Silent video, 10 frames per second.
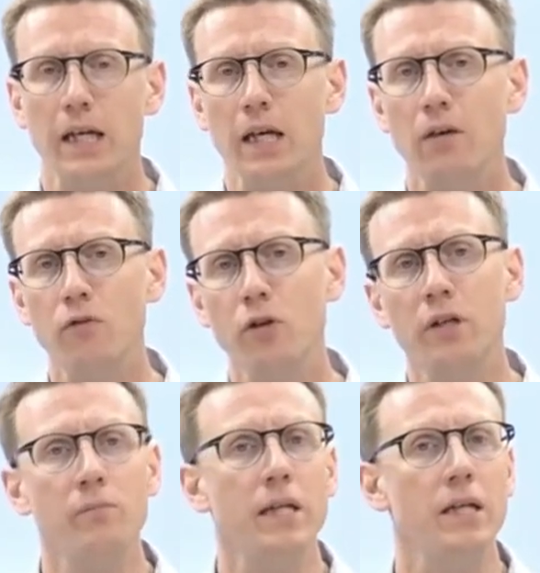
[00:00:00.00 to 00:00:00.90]
If you're in
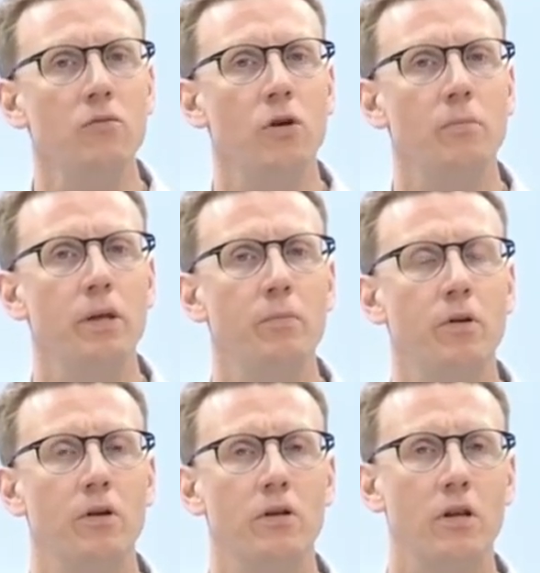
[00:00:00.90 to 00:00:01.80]
a meeting where
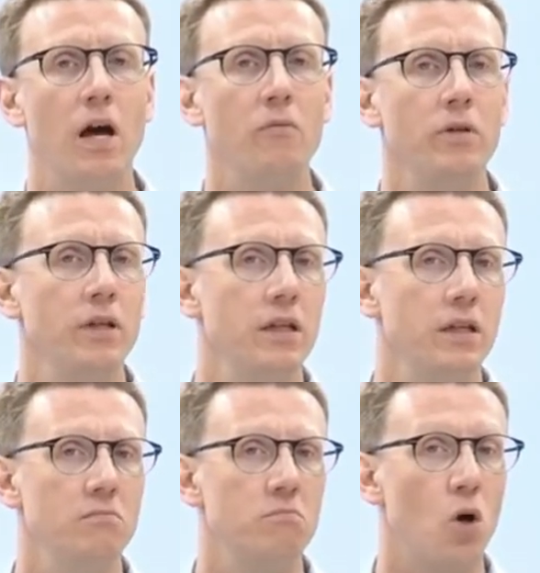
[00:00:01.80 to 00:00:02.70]
people are not
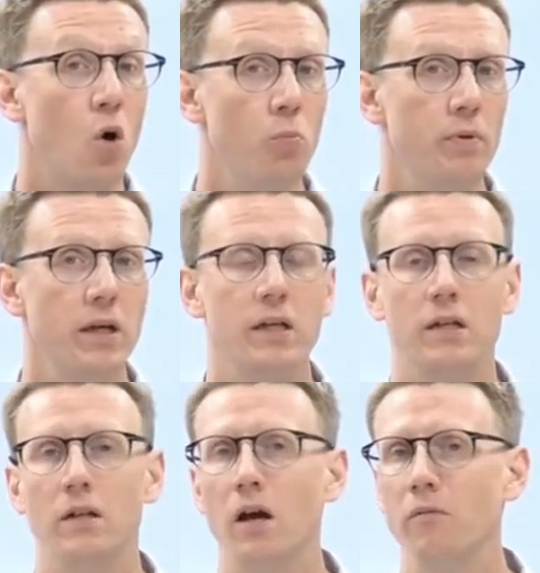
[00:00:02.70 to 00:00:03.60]
really open
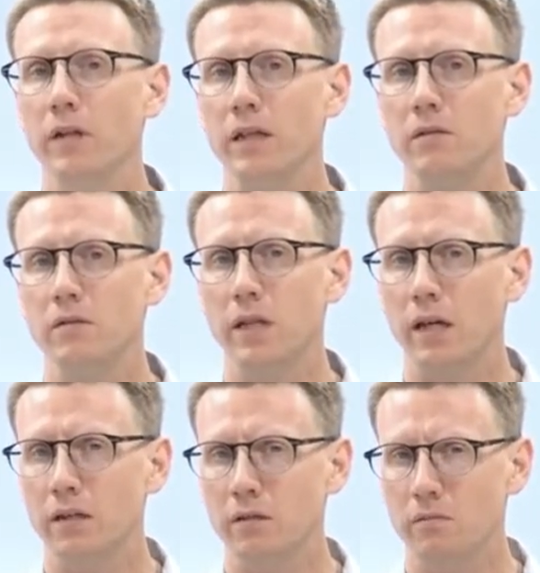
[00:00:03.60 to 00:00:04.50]
and not really
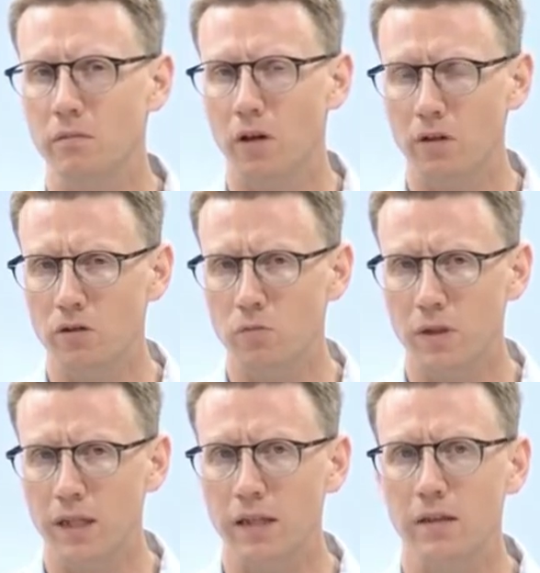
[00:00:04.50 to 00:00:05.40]
telling others
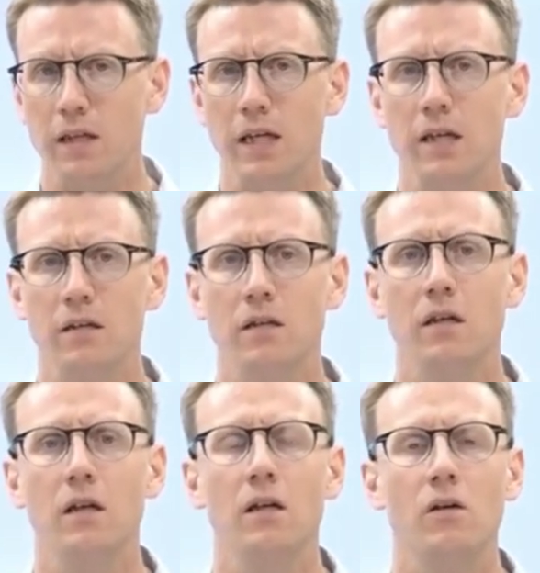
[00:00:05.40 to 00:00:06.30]
what they think,
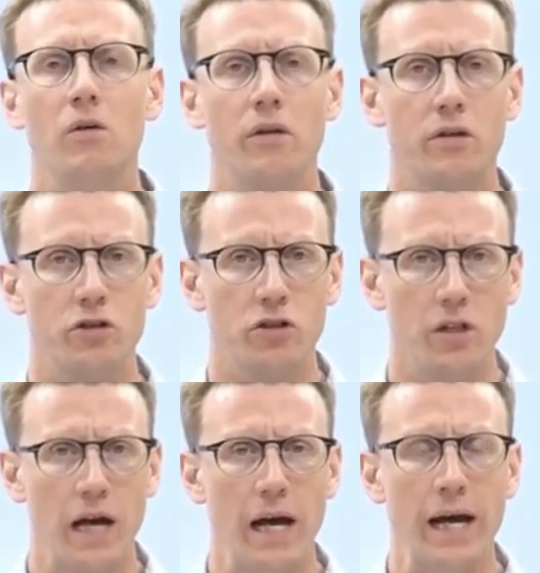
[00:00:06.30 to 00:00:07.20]
or they're
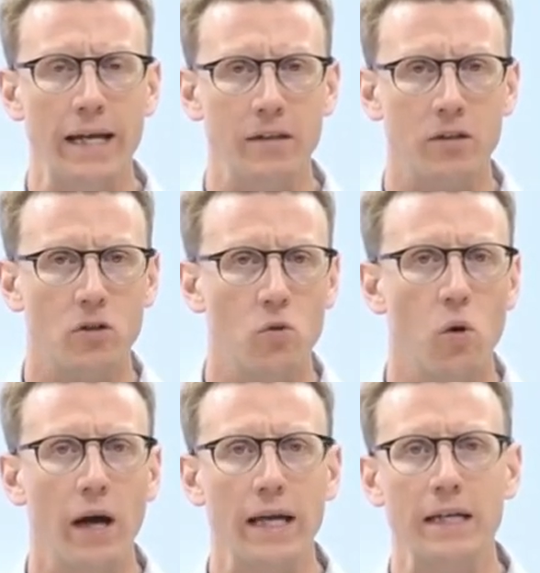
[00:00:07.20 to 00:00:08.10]
shy and they're
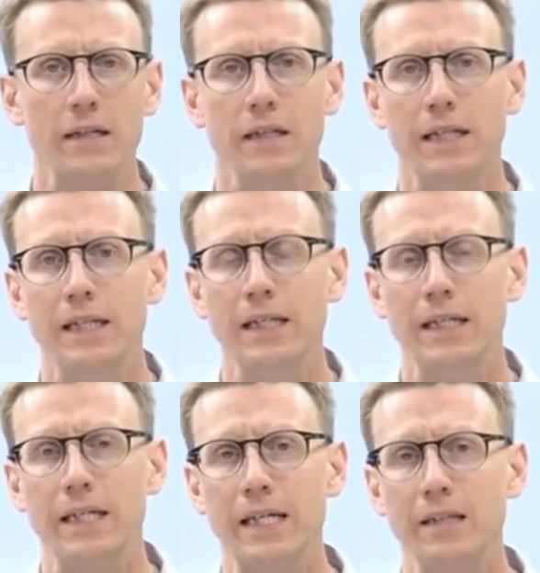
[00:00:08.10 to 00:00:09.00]
quiet,
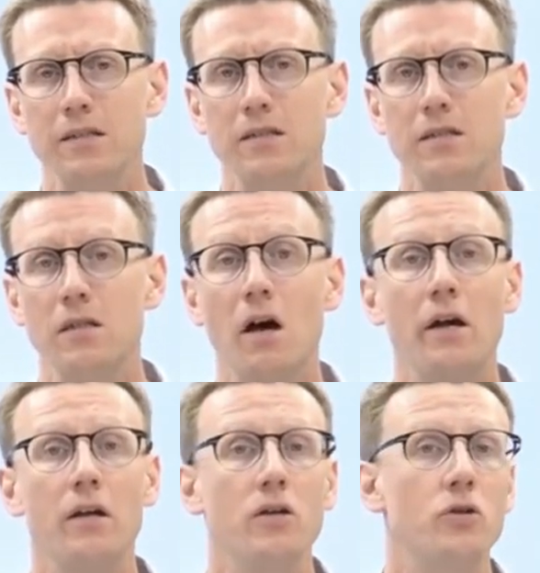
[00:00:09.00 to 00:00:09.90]
again, this is
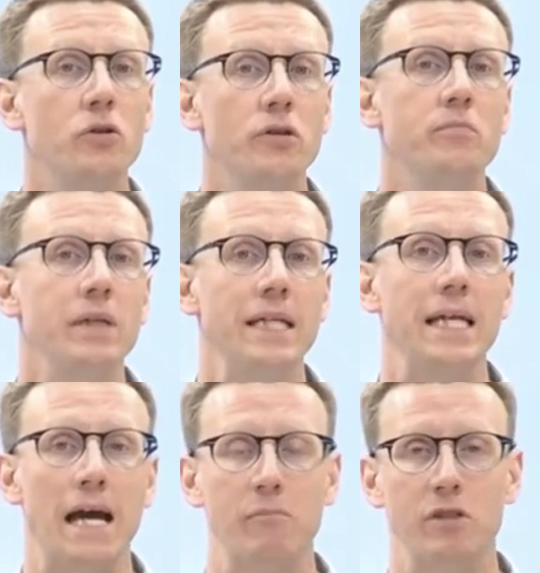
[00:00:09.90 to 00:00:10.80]
not a good
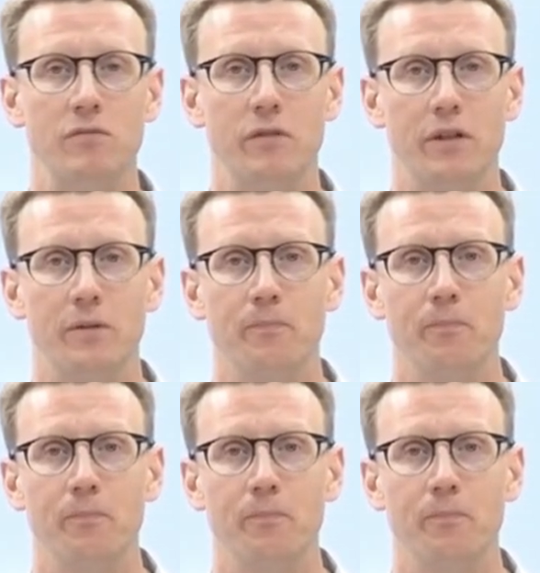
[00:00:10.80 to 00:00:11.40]
meeting atmosphere.